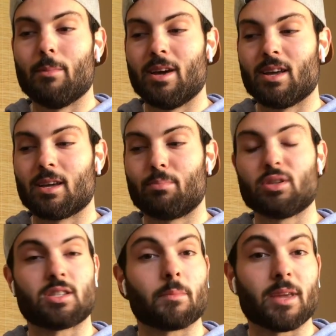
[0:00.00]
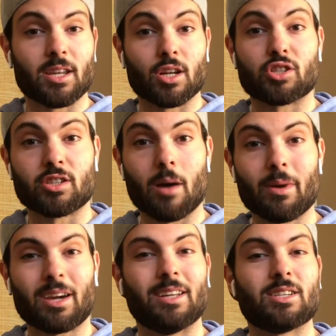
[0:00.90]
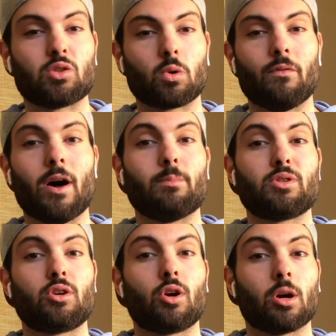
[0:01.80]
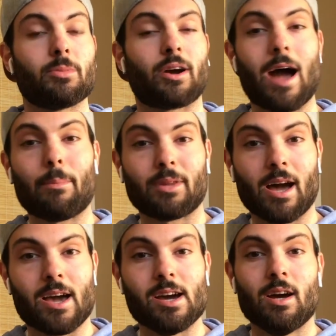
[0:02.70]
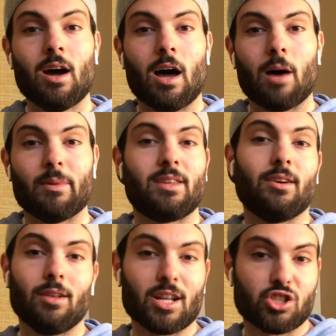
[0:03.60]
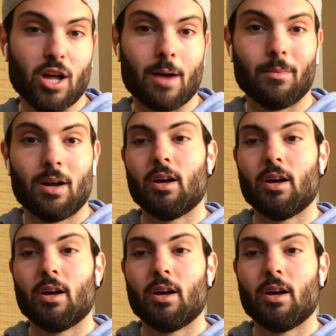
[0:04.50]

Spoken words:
it puts something in their stomach, and it sort of helps curb their appetite until lunchtime.